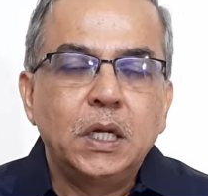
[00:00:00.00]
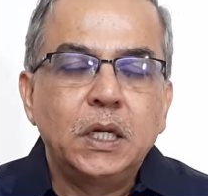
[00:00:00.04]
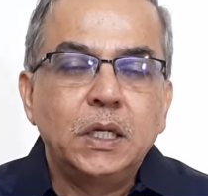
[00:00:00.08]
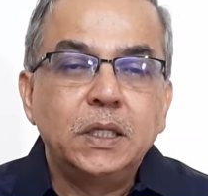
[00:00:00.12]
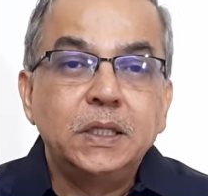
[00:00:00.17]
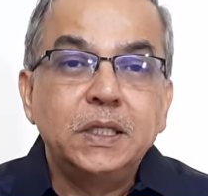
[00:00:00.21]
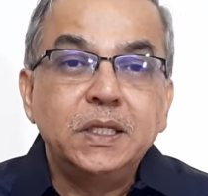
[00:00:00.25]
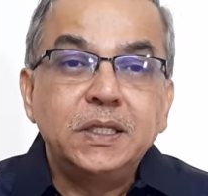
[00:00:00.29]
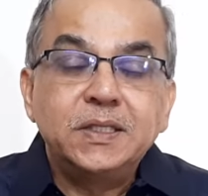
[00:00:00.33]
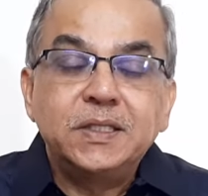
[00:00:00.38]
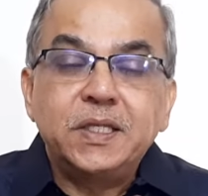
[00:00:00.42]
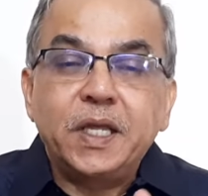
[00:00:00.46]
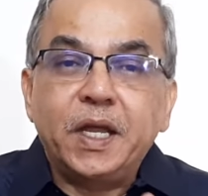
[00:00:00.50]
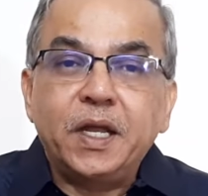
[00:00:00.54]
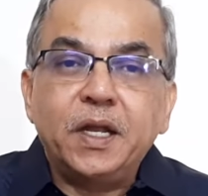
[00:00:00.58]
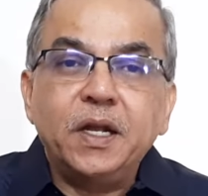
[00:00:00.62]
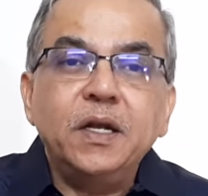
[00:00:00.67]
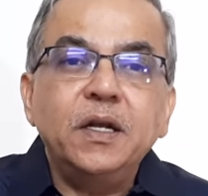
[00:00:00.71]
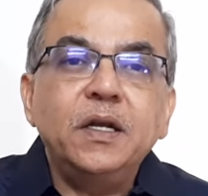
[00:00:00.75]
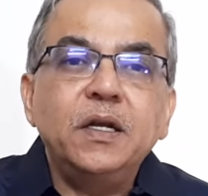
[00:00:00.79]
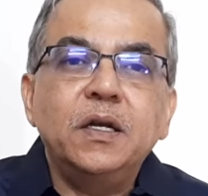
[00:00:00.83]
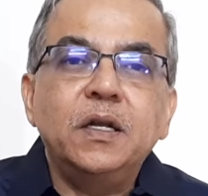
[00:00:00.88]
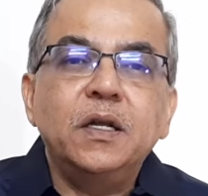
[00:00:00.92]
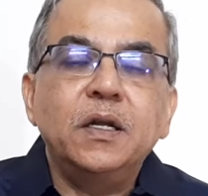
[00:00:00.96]
The
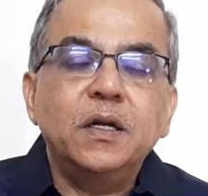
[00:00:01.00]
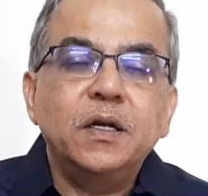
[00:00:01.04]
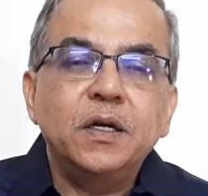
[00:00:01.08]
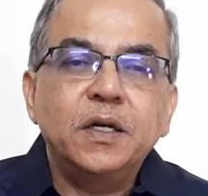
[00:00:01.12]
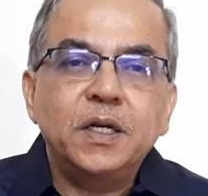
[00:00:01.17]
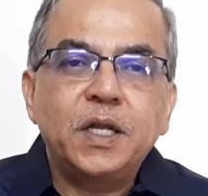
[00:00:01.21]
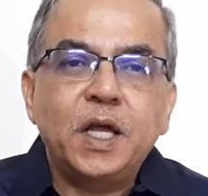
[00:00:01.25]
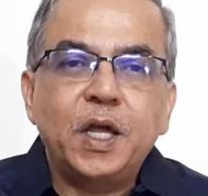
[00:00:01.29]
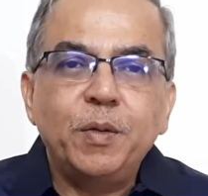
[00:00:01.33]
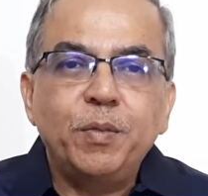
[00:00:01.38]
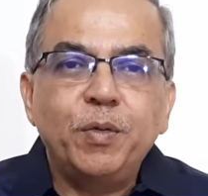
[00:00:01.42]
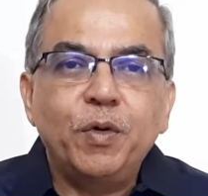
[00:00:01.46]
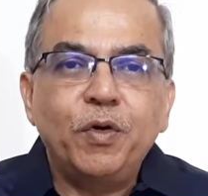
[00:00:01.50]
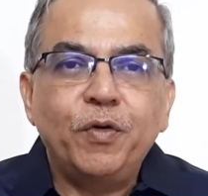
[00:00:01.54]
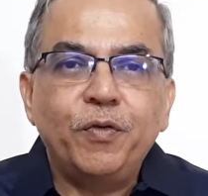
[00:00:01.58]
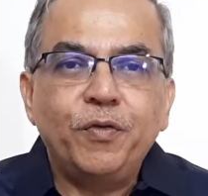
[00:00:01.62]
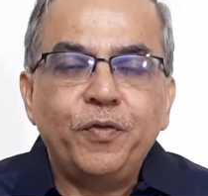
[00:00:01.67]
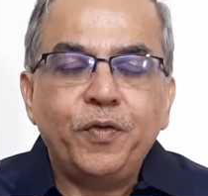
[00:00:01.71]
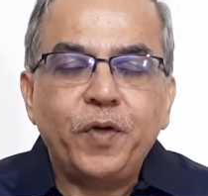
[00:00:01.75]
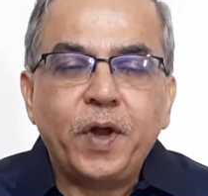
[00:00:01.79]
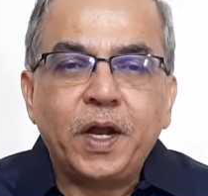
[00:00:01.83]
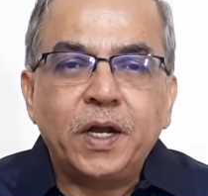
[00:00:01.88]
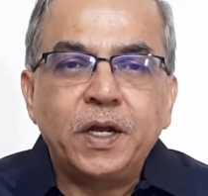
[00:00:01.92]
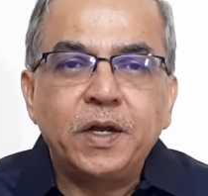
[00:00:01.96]
second type
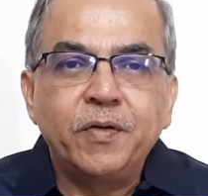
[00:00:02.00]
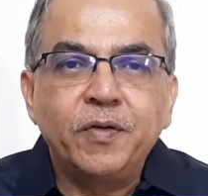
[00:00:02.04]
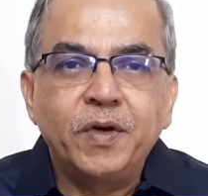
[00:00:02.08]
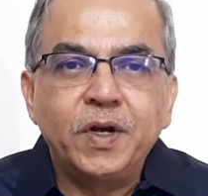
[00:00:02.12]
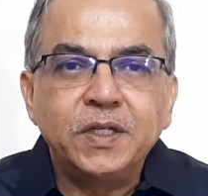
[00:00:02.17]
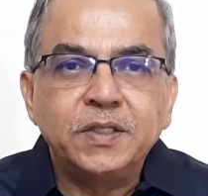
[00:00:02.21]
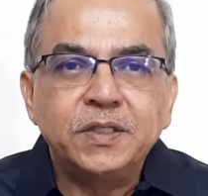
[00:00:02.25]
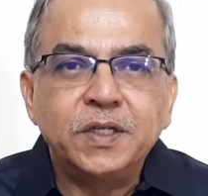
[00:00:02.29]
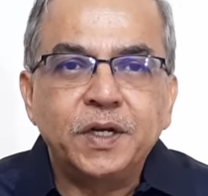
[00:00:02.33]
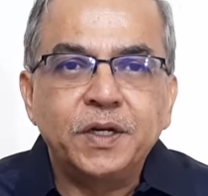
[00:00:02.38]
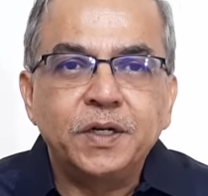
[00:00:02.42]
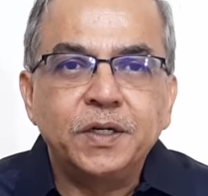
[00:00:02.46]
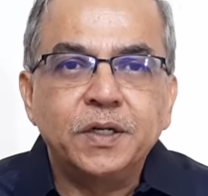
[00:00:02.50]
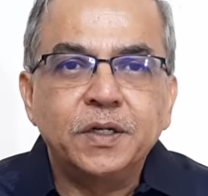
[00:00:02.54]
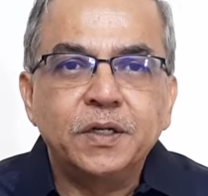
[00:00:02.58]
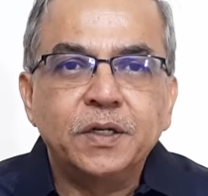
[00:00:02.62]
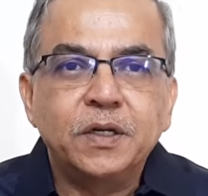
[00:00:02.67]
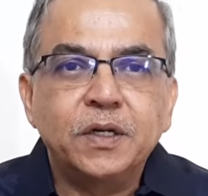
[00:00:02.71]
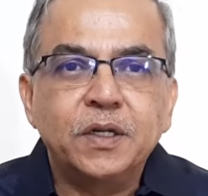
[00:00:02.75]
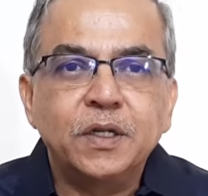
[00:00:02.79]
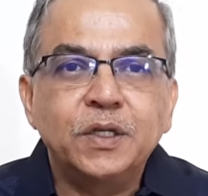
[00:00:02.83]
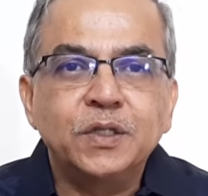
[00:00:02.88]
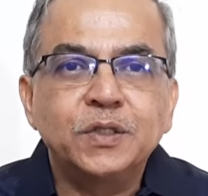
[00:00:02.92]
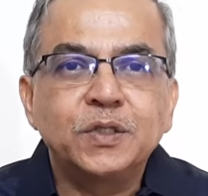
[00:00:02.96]
of activity
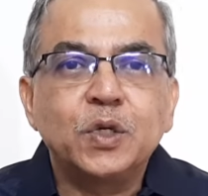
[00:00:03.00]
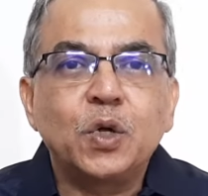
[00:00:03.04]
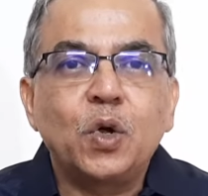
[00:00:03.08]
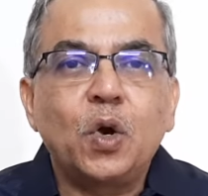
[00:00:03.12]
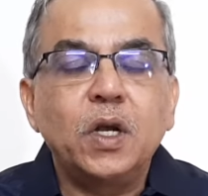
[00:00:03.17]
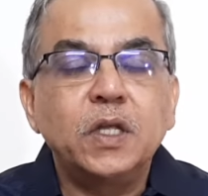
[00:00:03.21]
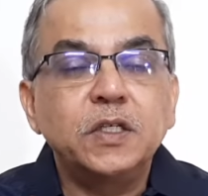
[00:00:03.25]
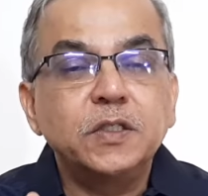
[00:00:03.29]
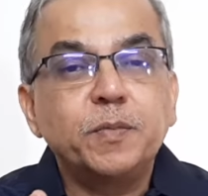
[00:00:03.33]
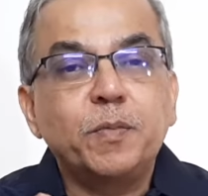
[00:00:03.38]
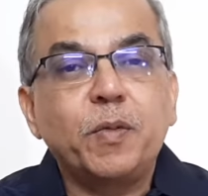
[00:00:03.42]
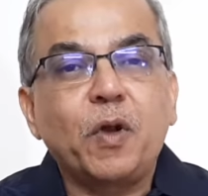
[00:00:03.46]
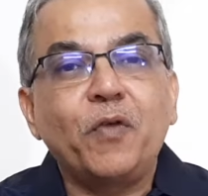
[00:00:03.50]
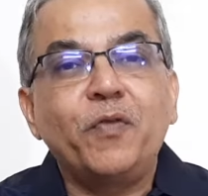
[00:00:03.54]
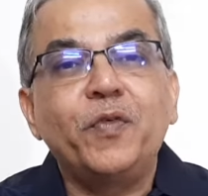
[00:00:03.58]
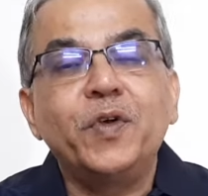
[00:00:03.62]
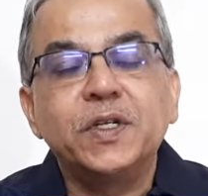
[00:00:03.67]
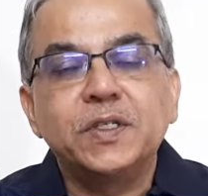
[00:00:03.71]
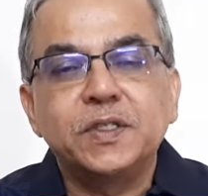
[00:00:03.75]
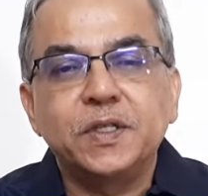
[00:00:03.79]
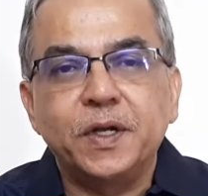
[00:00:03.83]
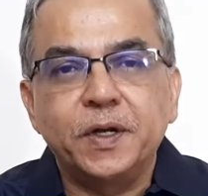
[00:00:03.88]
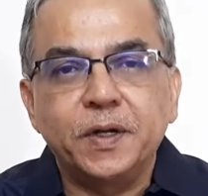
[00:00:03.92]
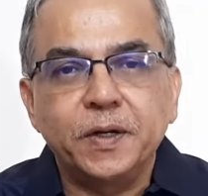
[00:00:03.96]
center is called as
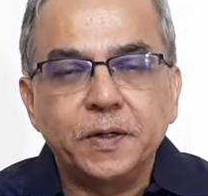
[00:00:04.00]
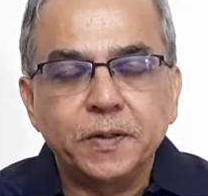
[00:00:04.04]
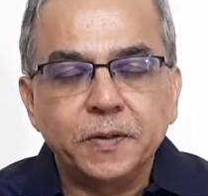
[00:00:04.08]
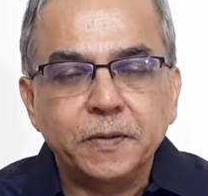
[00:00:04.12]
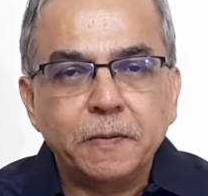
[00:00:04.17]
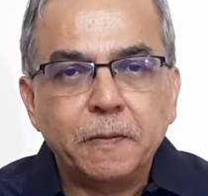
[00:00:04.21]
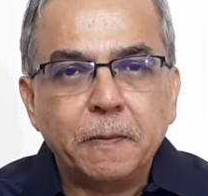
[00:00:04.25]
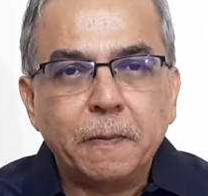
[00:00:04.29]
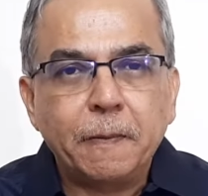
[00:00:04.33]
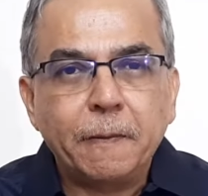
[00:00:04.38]
profit center.